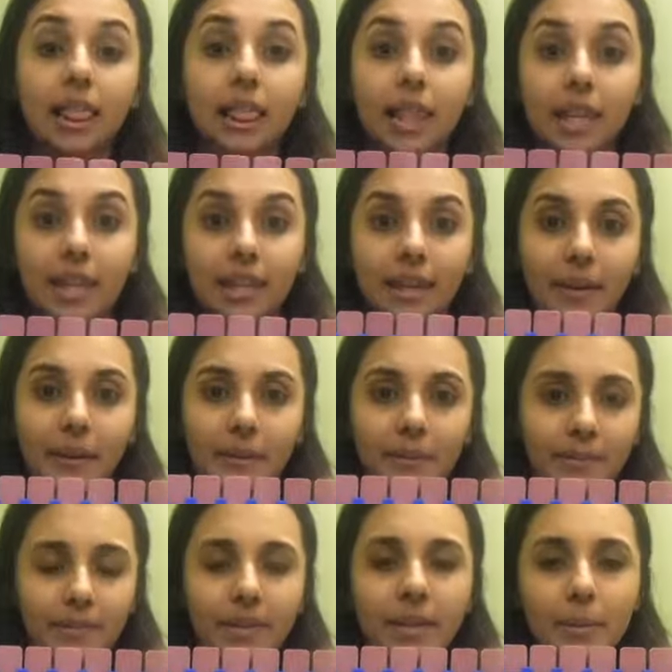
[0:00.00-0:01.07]
thinking.
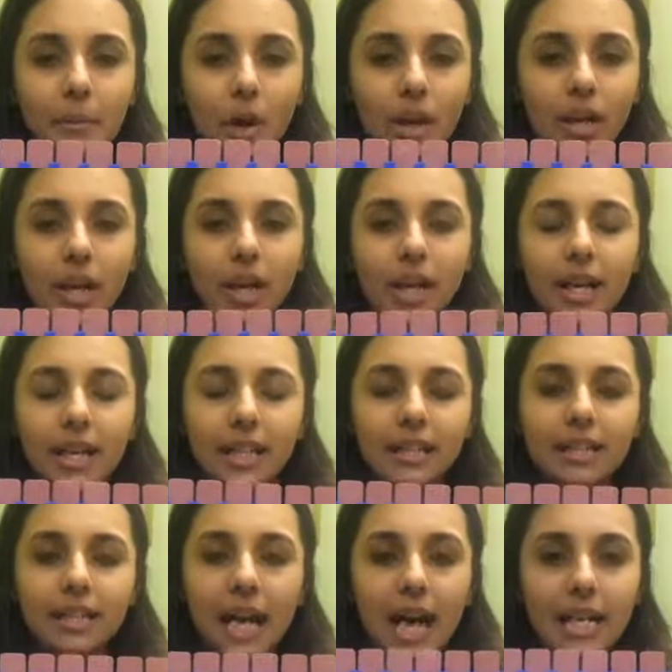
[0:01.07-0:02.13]
Come on.
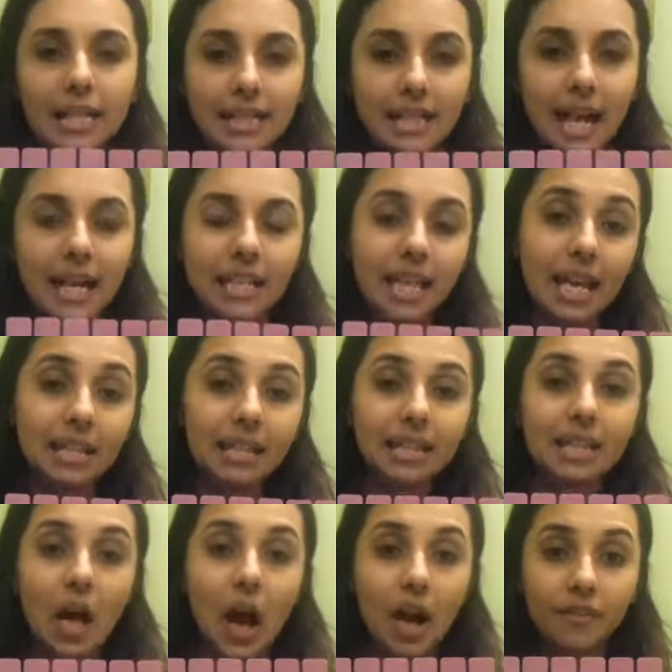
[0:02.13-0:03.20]
Start, start guessing
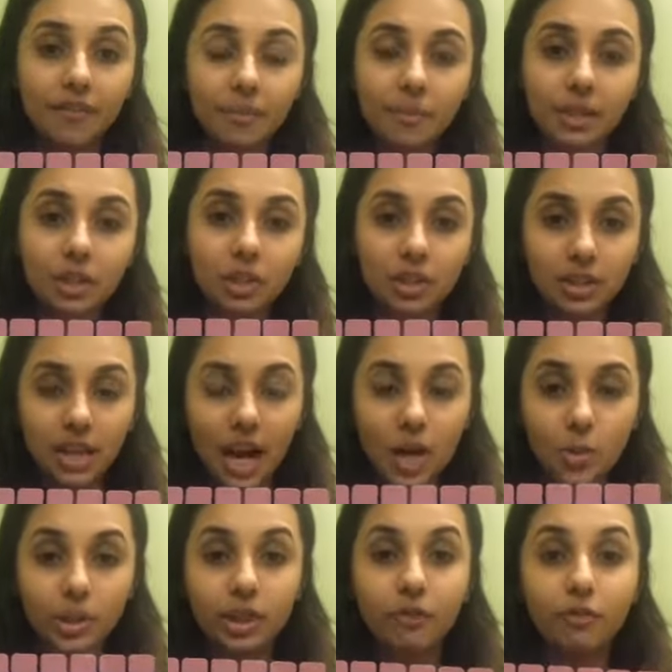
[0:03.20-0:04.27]
the alphabets to start
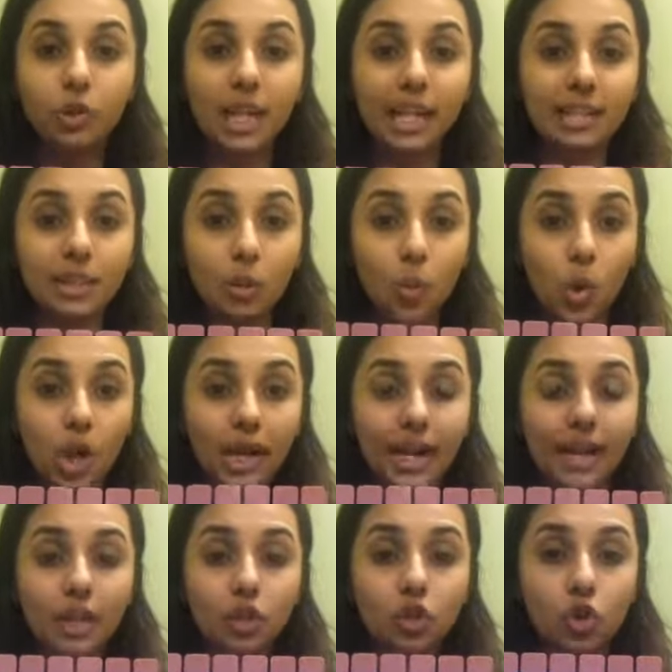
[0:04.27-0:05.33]
with. If you guess the word
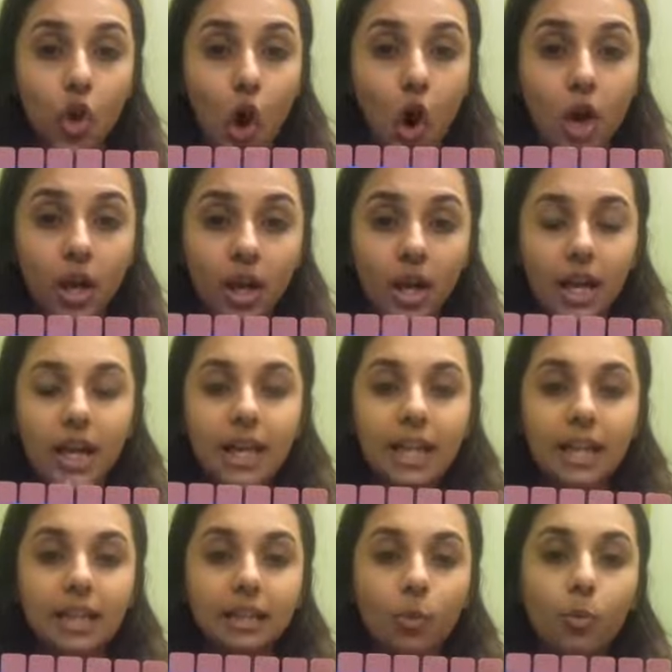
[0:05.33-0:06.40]
and it's wrong,
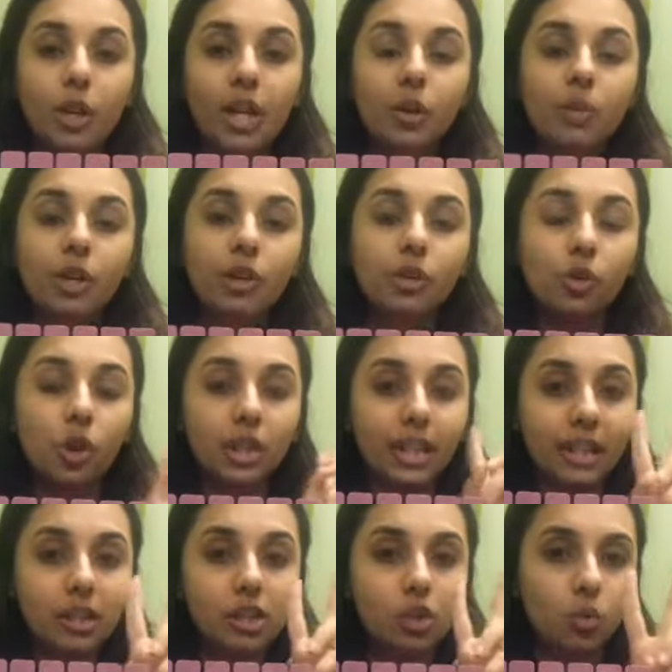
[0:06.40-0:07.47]
the wheel will
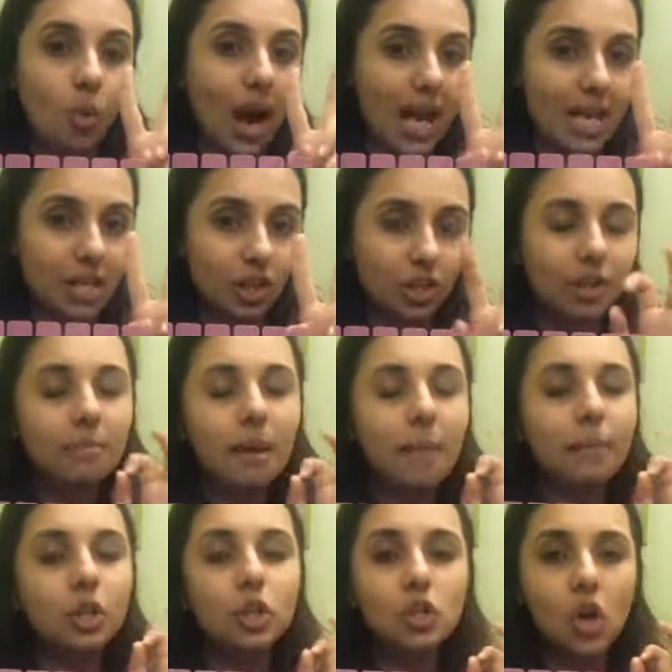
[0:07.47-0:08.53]
rotate twice. So
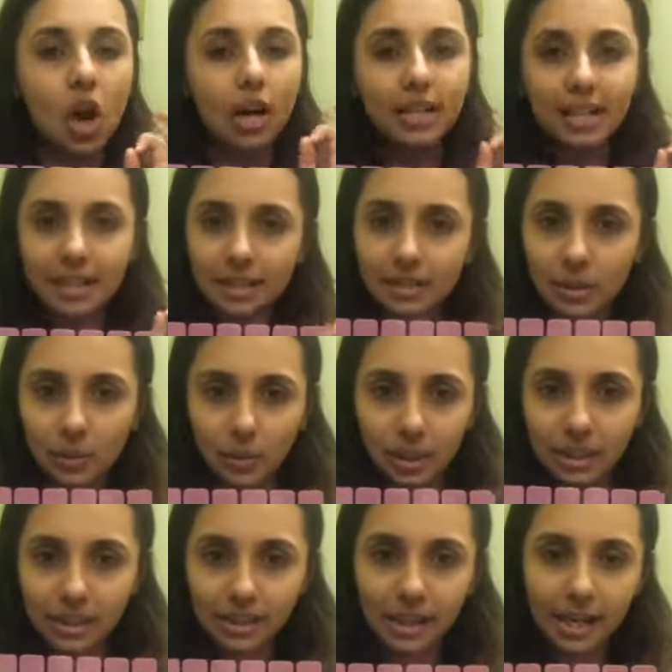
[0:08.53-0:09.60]
remember, do not guess the
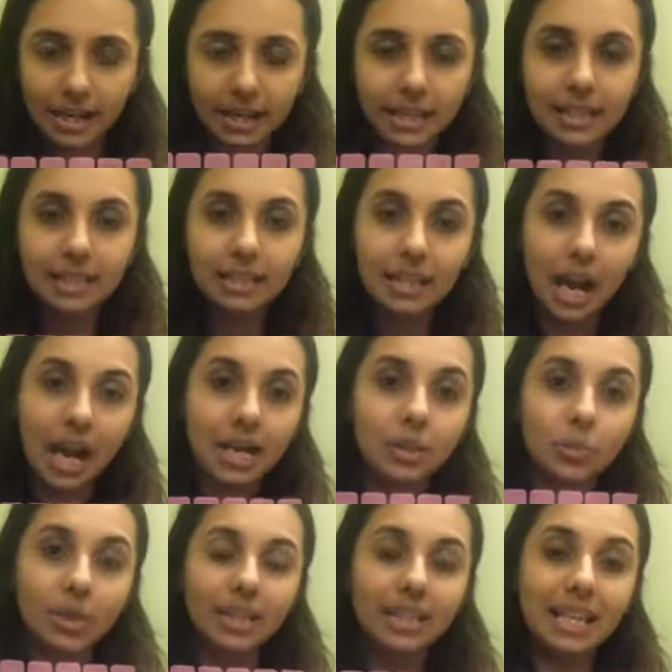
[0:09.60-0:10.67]
word directly. Start
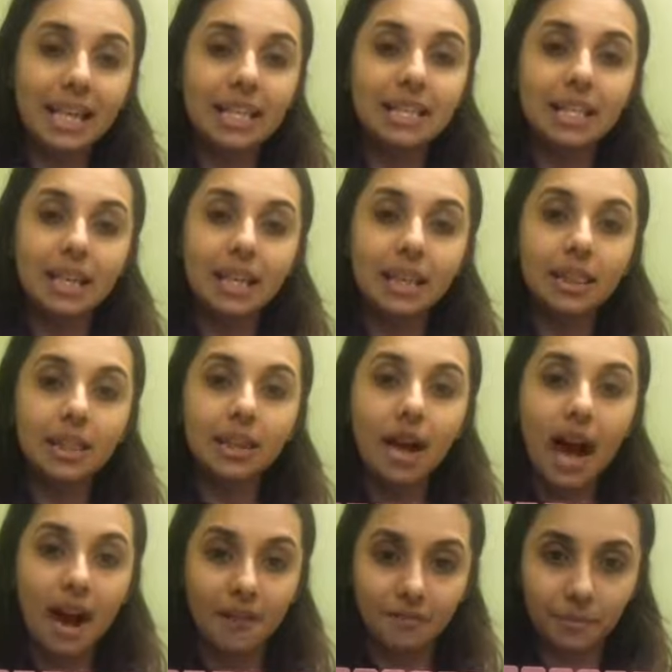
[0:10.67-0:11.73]
with guessing the
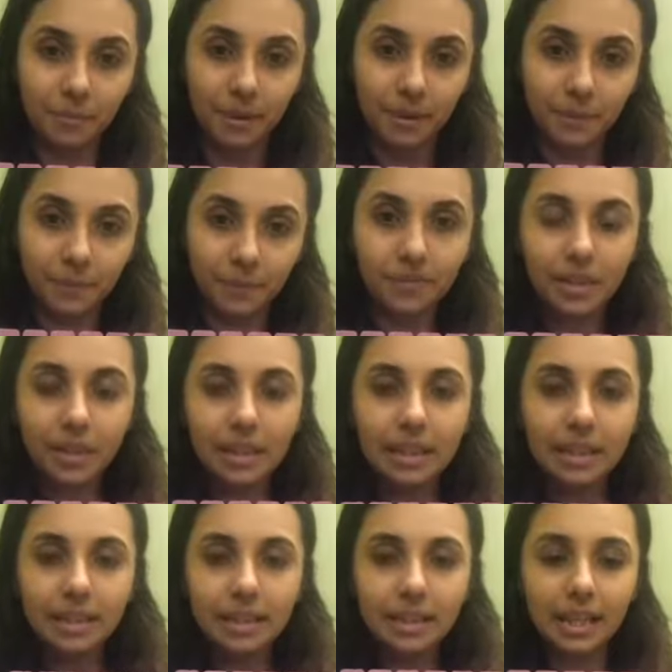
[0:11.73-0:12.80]
alphabet.
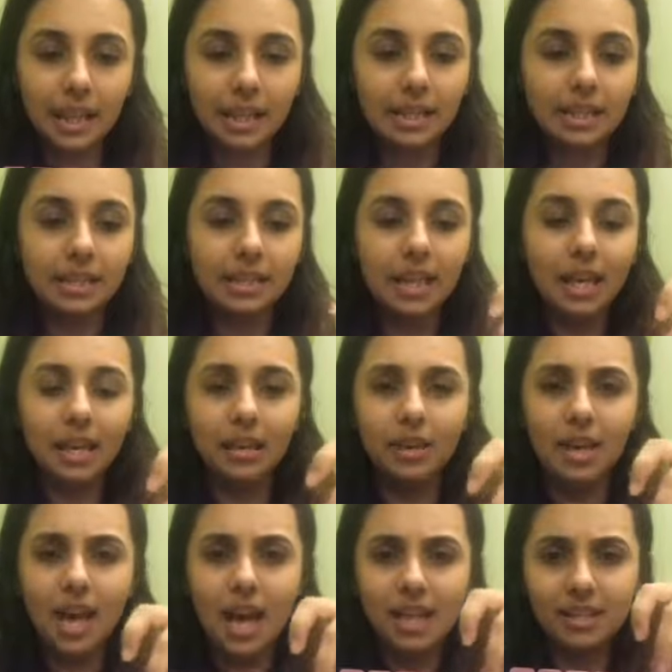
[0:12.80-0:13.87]
Okay, C.
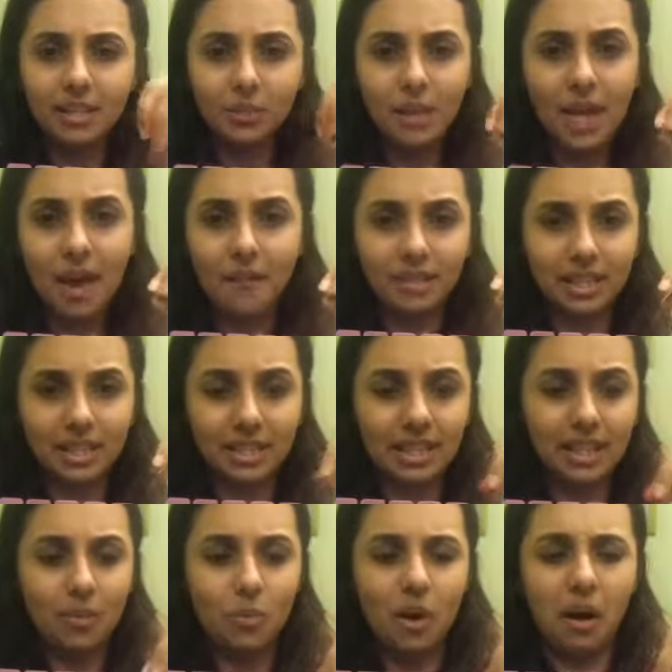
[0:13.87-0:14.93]
Yes, we have a
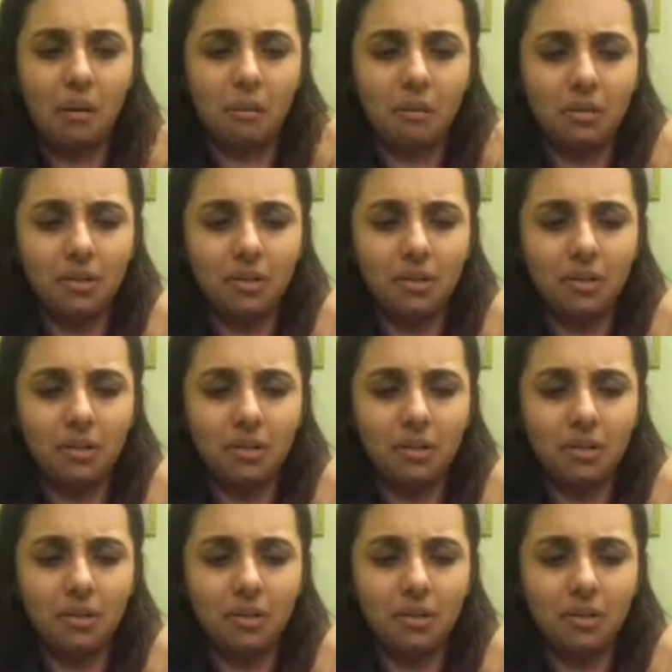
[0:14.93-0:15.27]
C. Wow.